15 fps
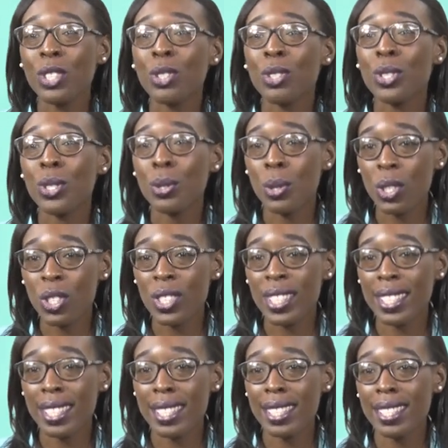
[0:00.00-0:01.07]
your social
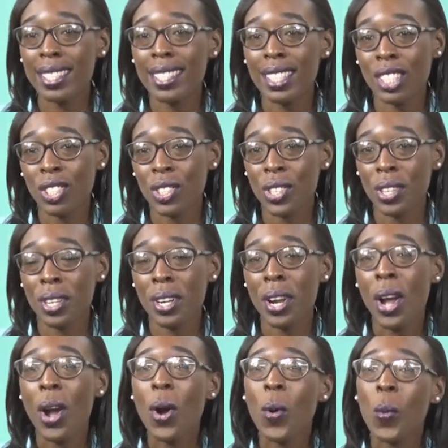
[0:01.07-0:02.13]
studies teacher.
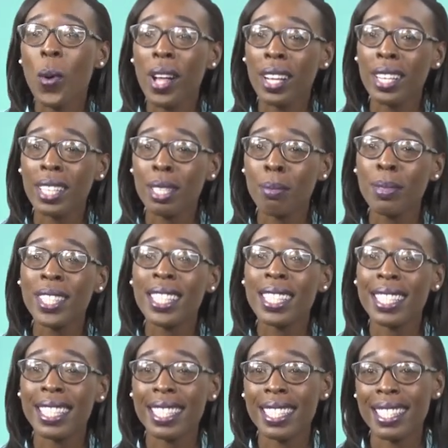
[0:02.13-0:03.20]
Welcome to
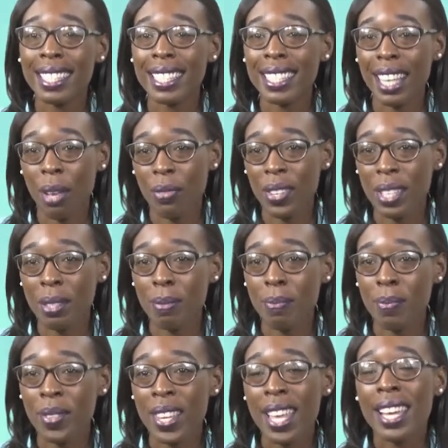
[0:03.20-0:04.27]
lesson 7.
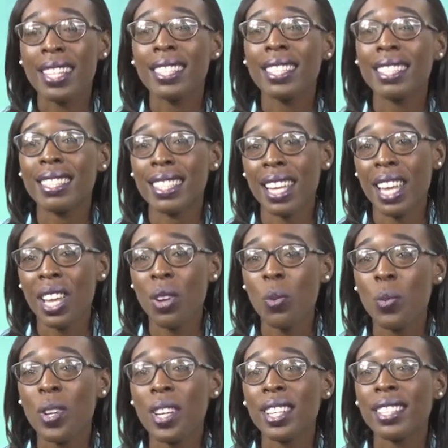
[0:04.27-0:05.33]
Today,
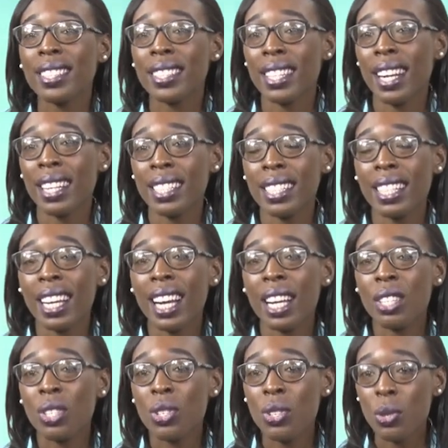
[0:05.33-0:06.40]
we are starting a
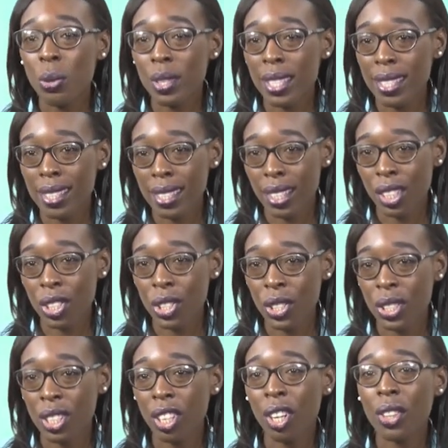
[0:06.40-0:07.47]
new
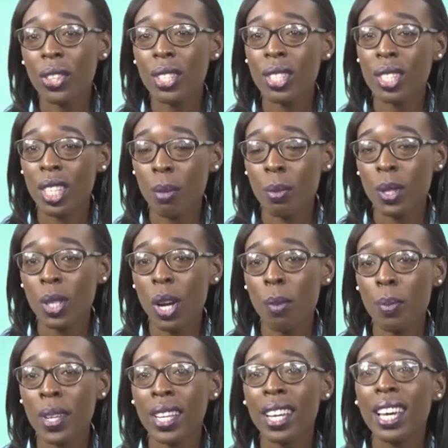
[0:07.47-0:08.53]
discussion on the
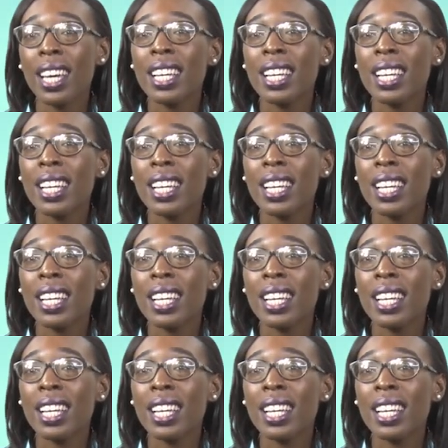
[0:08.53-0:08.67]
subtopic